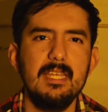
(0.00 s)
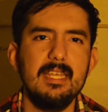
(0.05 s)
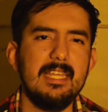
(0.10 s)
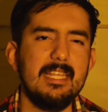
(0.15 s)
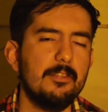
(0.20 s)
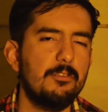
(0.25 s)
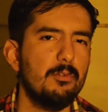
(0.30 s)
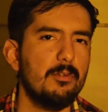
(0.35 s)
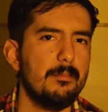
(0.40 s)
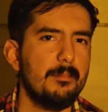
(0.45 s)

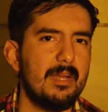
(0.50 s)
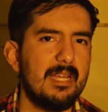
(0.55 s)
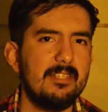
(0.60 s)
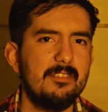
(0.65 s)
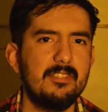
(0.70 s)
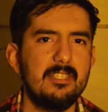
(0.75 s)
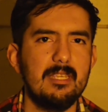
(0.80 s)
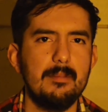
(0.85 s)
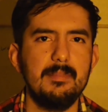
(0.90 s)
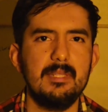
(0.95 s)
into a
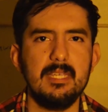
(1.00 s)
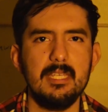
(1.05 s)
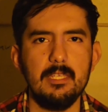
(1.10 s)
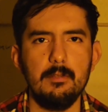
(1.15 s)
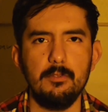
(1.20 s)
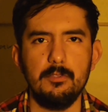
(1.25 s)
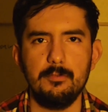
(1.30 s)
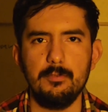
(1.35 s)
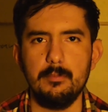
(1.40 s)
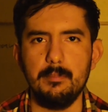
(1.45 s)
mindscape that
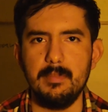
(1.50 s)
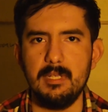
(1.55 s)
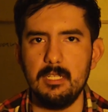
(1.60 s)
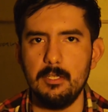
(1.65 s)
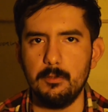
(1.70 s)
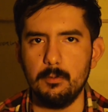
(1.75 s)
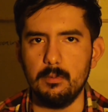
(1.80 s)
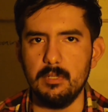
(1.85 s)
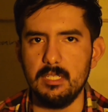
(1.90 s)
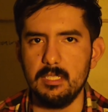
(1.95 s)
he was
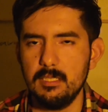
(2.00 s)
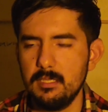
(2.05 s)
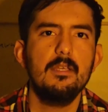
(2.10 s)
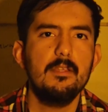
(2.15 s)
familiar with.